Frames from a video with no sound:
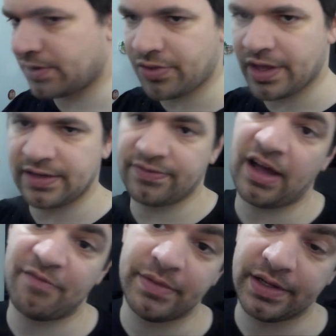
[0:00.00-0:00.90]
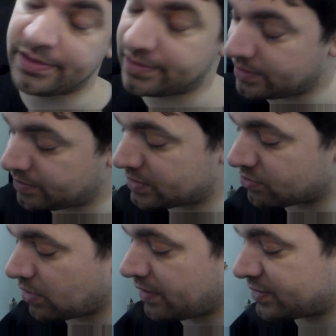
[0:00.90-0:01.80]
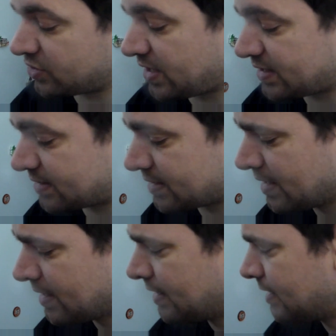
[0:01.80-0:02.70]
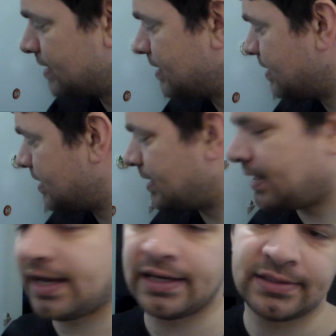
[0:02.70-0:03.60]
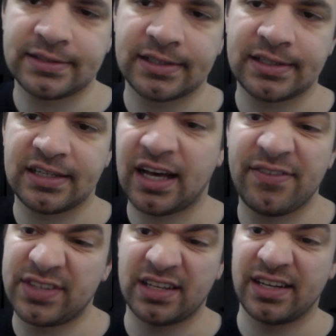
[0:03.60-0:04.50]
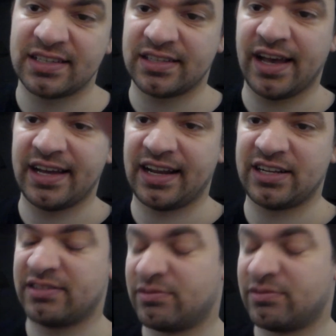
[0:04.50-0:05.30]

35 minutes that Mr. Oliver suggests. And I've suddenly decided I'd